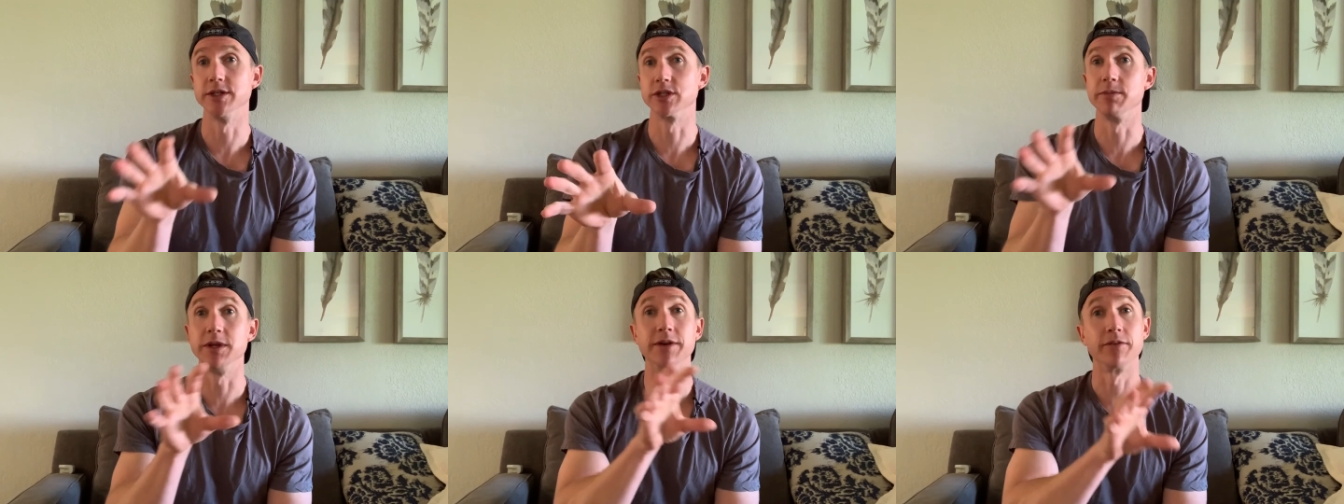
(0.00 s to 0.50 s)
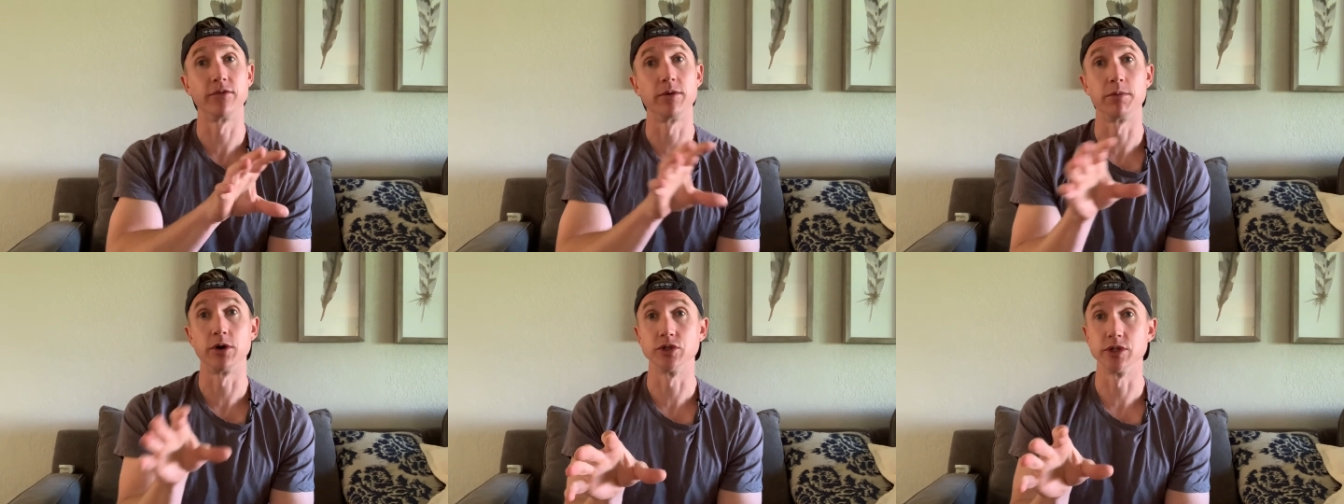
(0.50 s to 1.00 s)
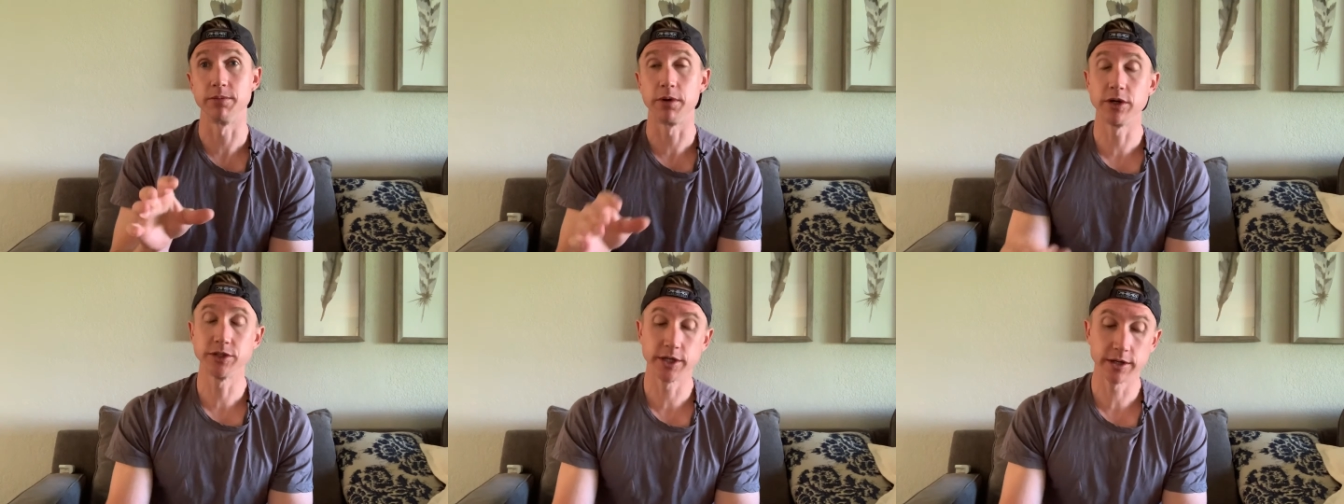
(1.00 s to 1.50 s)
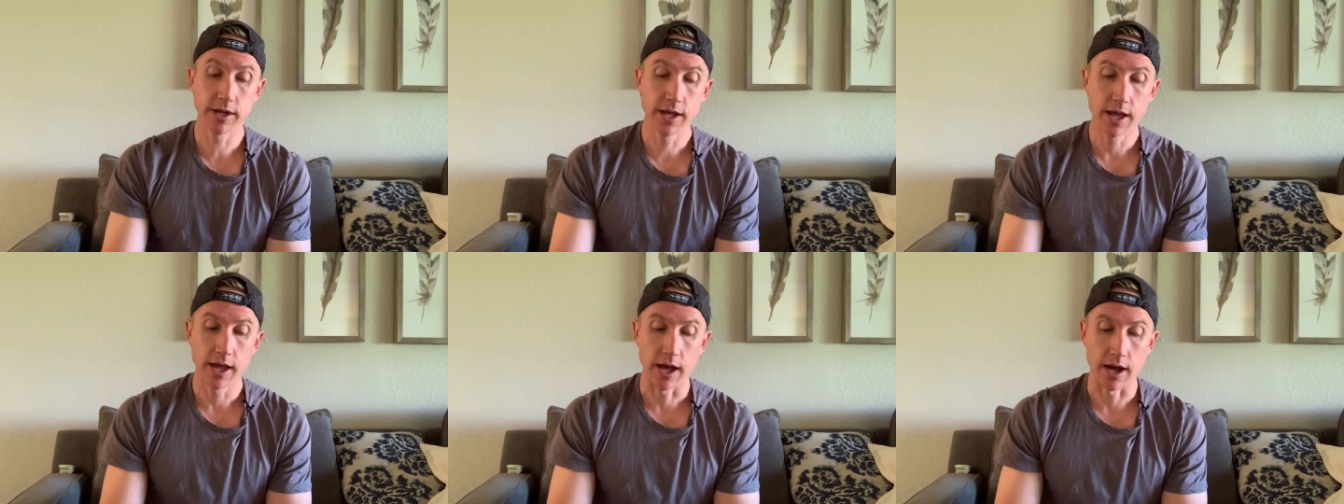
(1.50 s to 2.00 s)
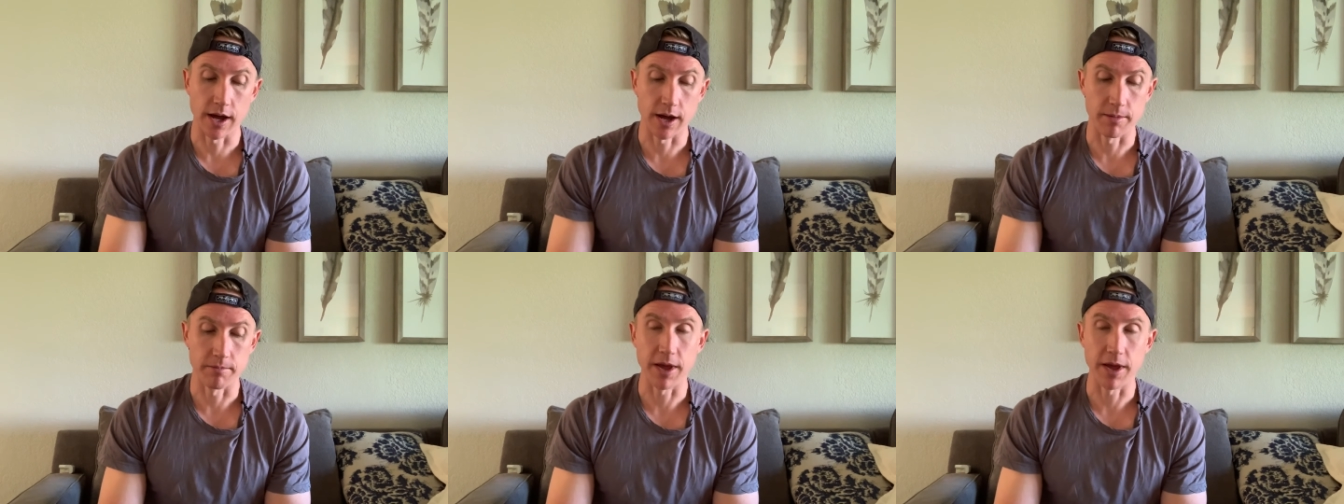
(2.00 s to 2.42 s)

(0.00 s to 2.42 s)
this can be different from person to person. And